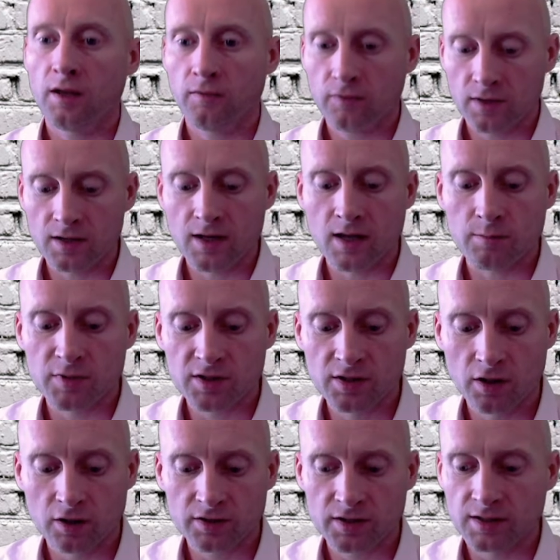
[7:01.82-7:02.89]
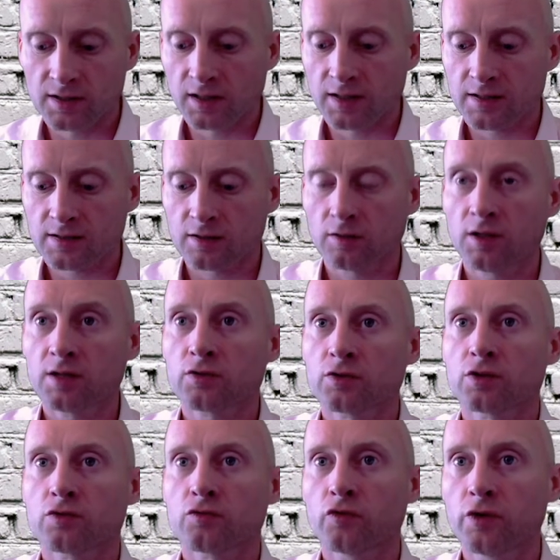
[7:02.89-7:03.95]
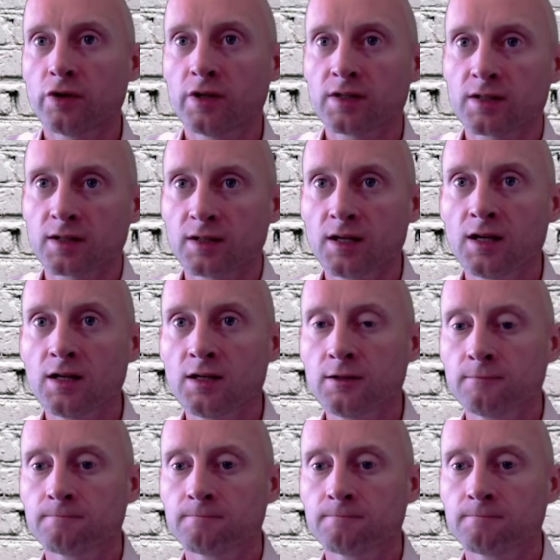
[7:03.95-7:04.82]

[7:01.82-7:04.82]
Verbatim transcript: the name is not in the list. So let's just run this again.